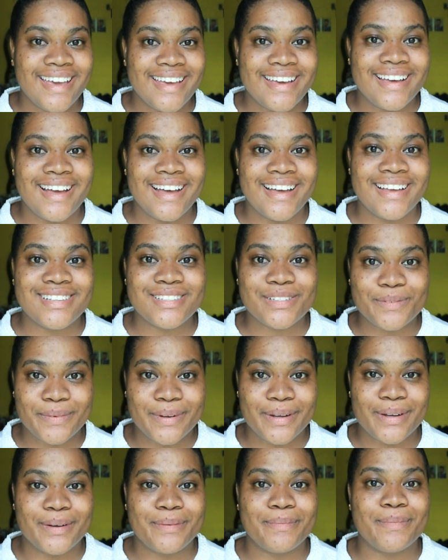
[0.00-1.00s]
Hey guys,
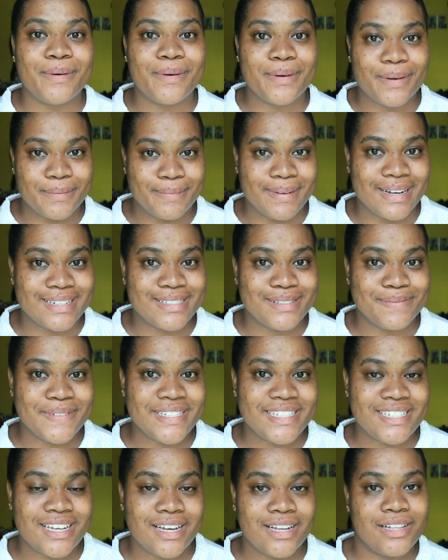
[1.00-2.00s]
welcome back to
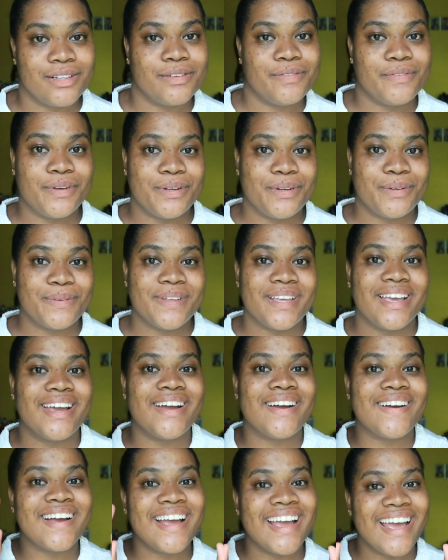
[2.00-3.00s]
my channel. If you're new
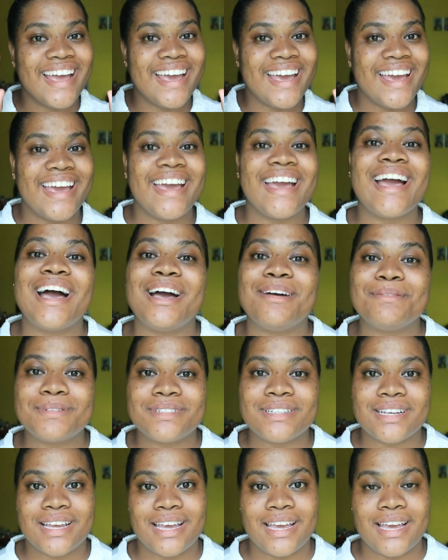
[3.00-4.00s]
here, hey, I'm
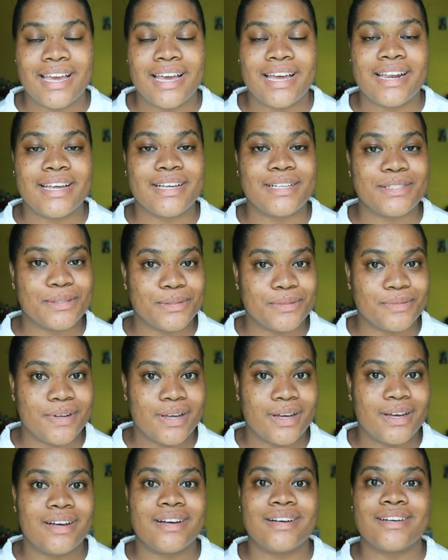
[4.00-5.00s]
Shakay and I do
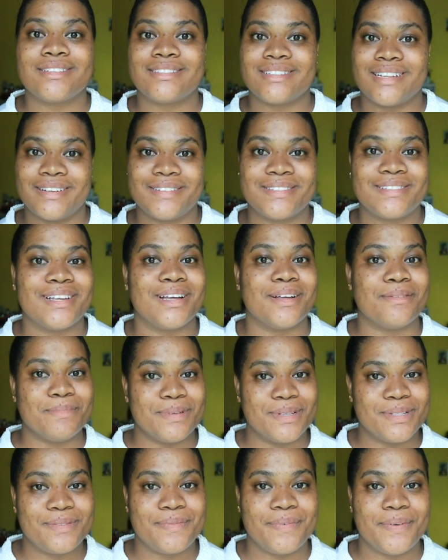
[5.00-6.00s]
vlogs, lifestyle,
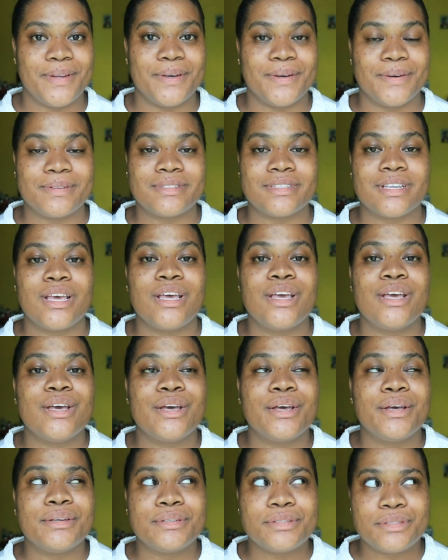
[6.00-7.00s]
beauty videos.
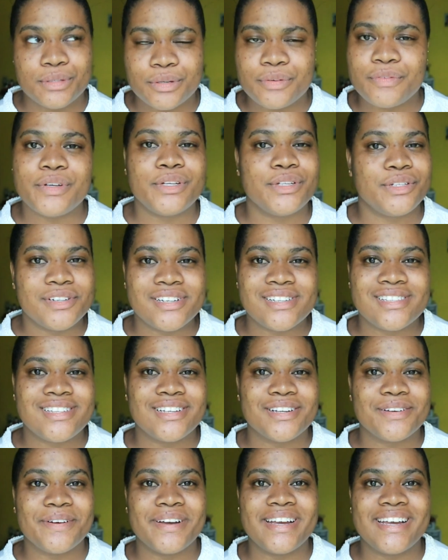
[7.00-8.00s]
So if you're
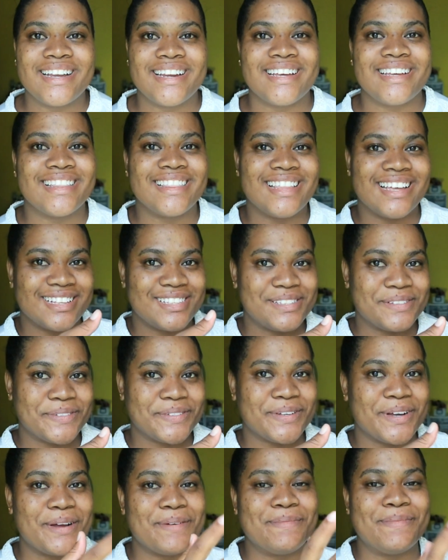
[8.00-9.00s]
interested, go ahead and hit that
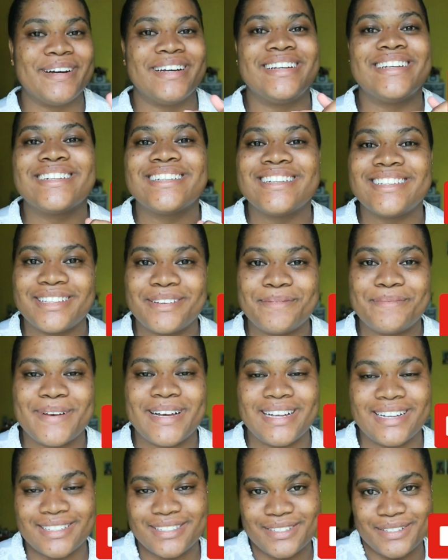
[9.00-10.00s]
subscribe button, click the
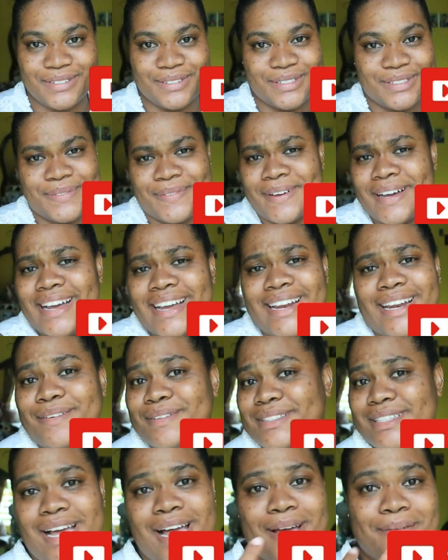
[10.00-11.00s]
bell so you're notified
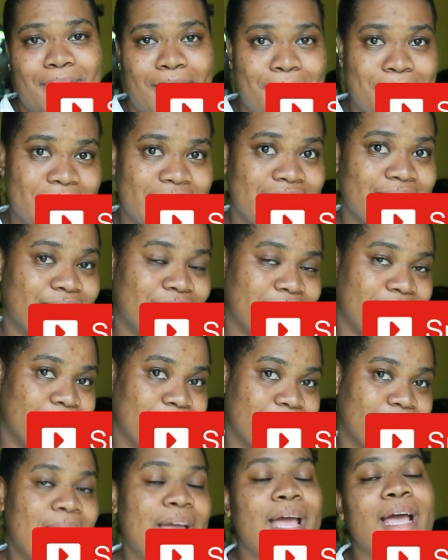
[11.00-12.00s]
every time I make a
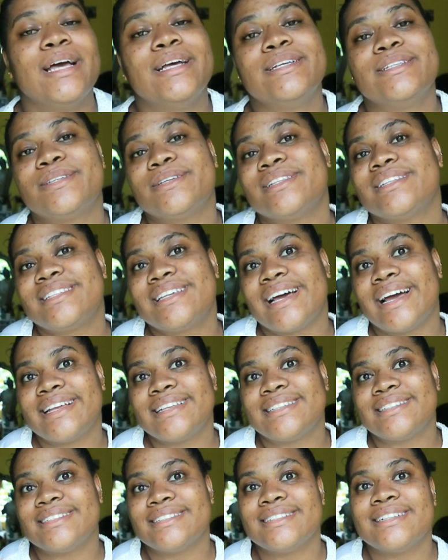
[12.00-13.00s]
video. So the
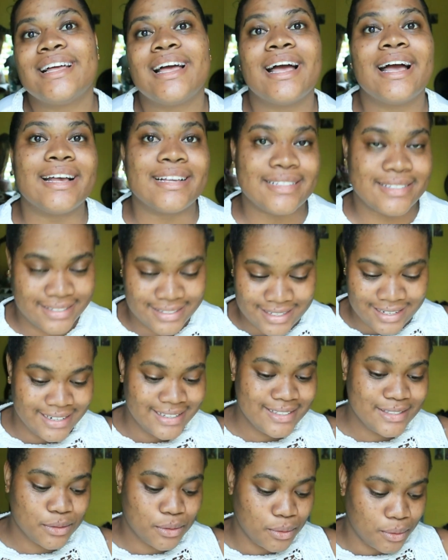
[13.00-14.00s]
title has said it